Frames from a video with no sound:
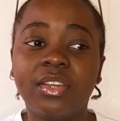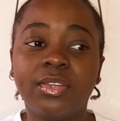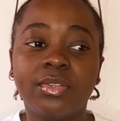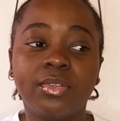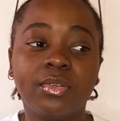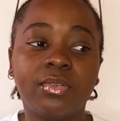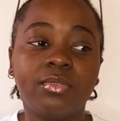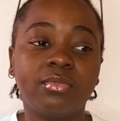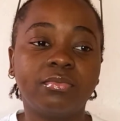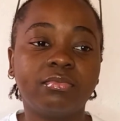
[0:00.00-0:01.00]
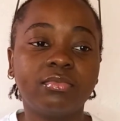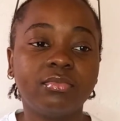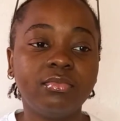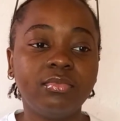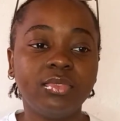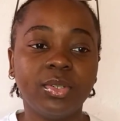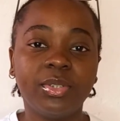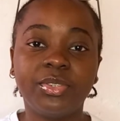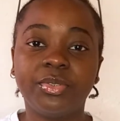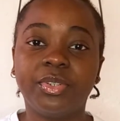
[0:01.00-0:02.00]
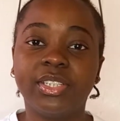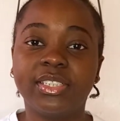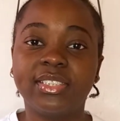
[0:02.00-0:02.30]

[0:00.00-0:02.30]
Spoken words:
you know, what do you call